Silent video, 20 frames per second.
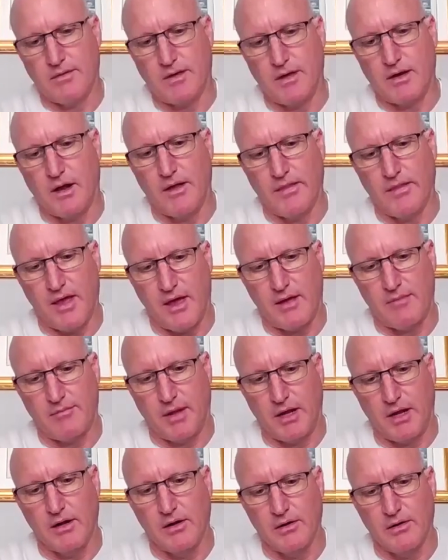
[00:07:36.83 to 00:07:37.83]
And on that
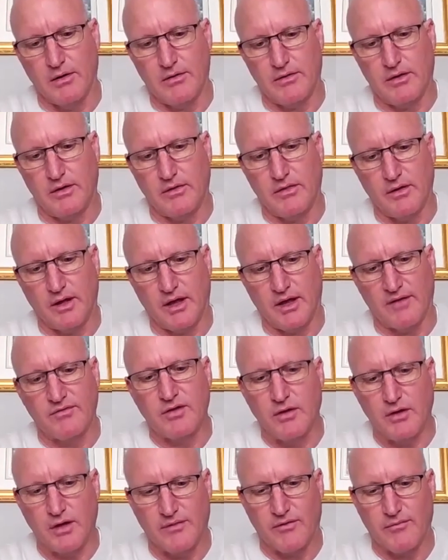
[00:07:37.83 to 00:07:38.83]
meter, you, you have
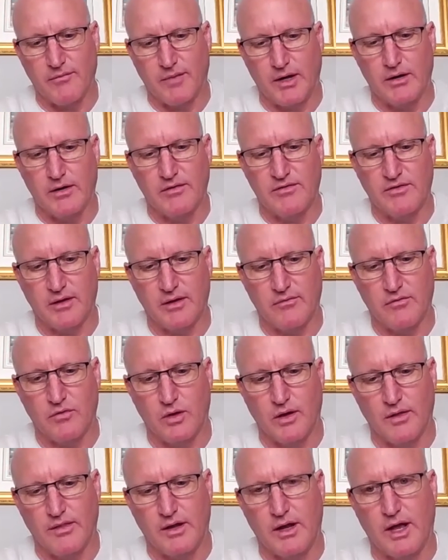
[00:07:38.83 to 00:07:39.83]
two different meters. You have
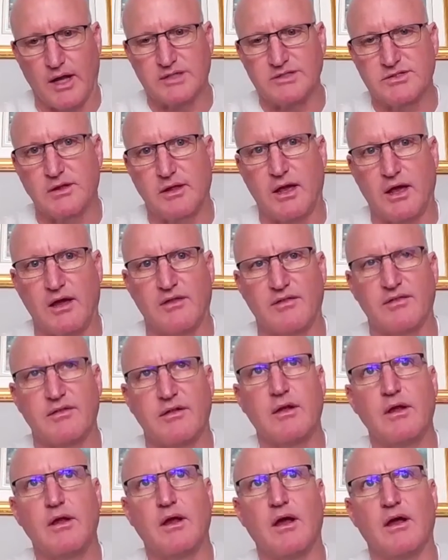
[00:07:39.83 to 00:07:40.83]
one that actually has
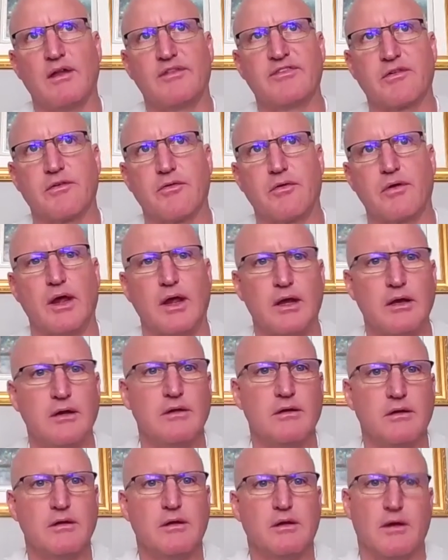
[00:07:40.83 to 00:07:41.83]
a
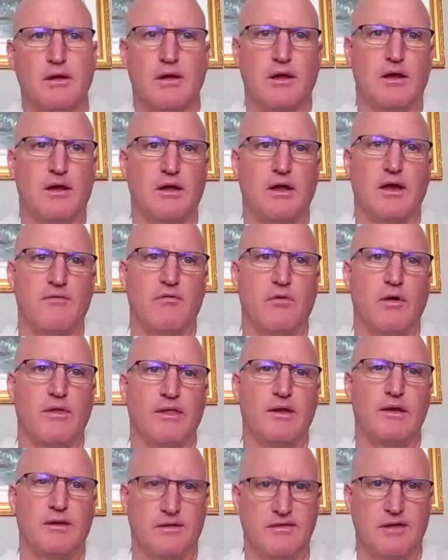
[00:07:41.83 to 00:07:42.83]
screen and you have one
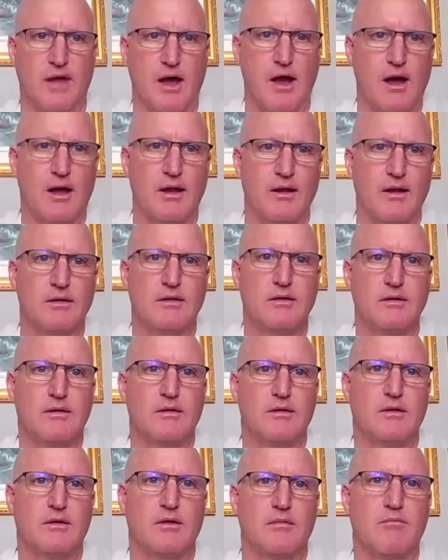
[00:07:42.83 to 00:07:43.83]
that does not.
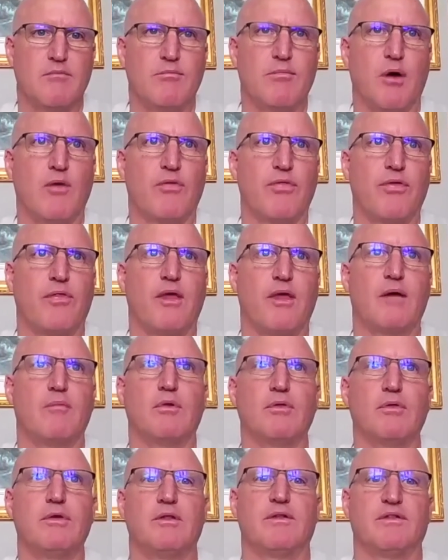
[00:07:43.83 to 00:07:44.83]
Both of them
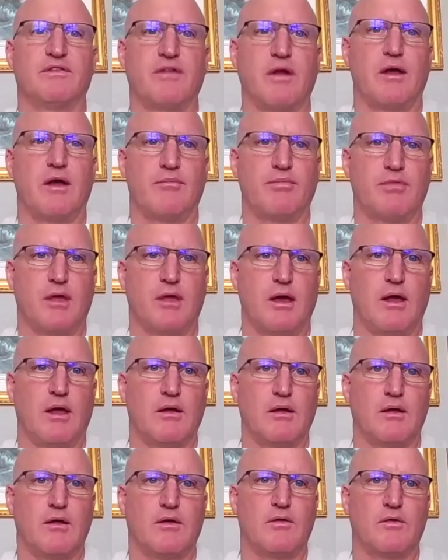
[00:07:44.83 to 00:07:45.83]
will do the same
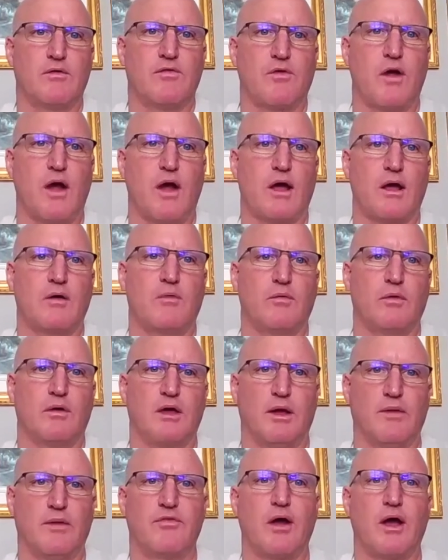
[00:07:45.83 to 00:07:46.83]
thing. TrackIt will
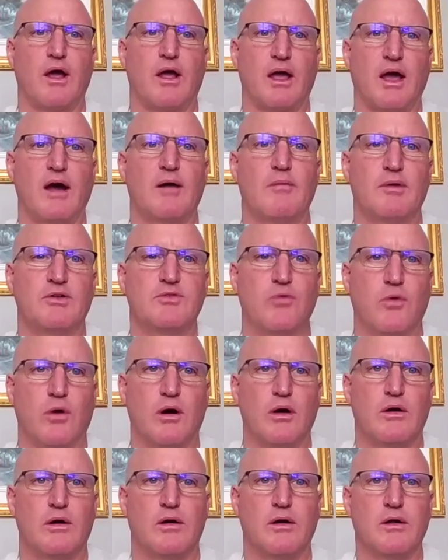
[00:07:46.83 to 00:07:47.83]
keep track of how much
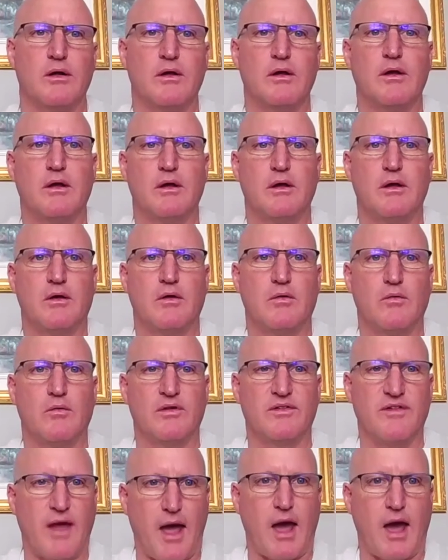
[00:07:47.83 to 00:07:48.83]
water
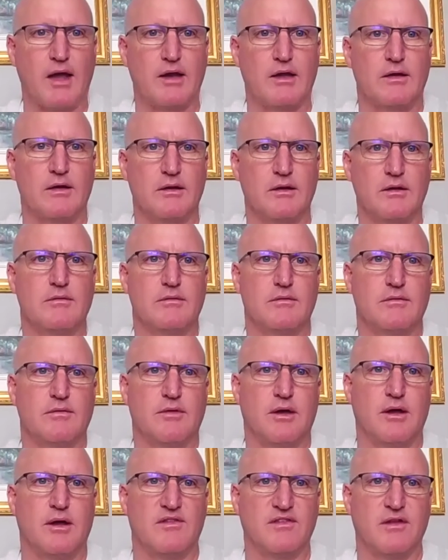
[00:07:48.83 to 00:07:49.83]
was added
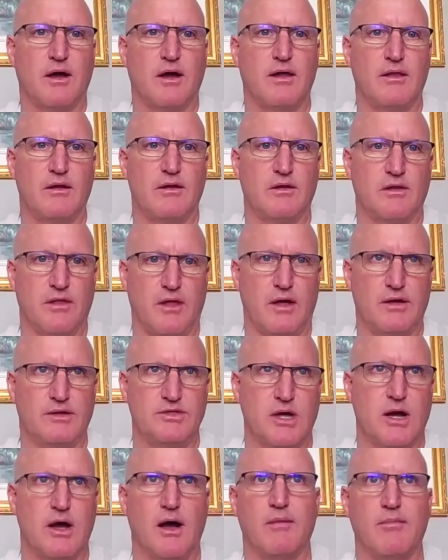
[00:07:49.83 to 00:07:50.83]
and assign it to that
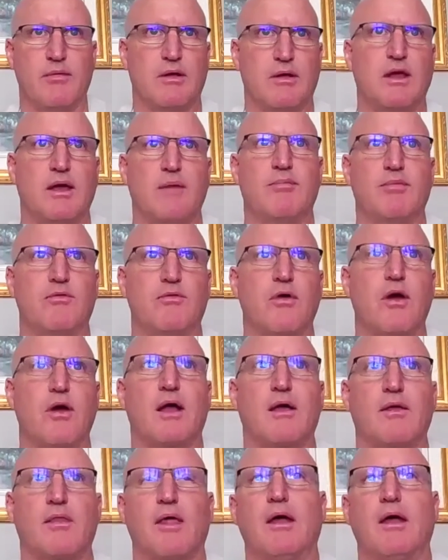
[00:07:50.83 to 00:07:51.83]
job and keep
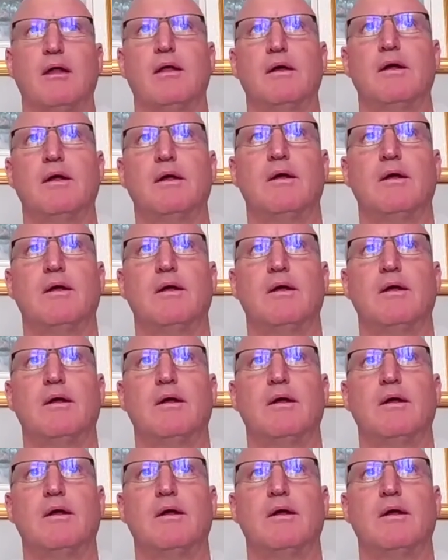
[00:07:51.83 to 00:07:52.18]
track of that.